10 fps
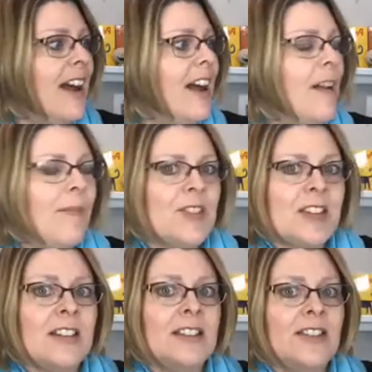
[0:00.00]
It's
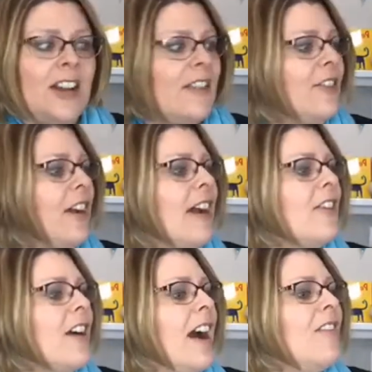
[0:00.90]
going to live on
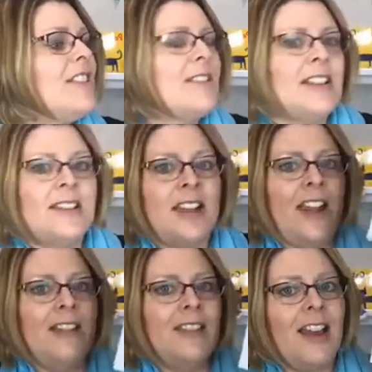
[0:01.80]
forever. Obviously, it's a
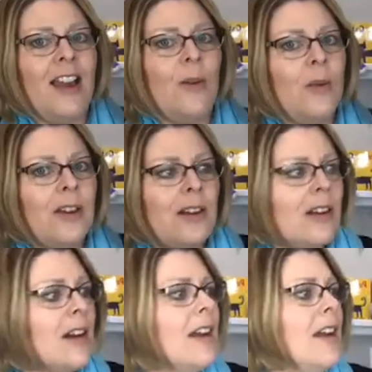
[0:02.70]
Caldecott
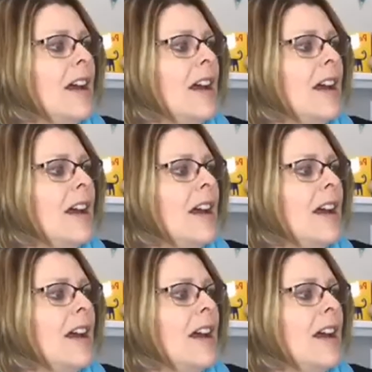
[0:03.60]
winner.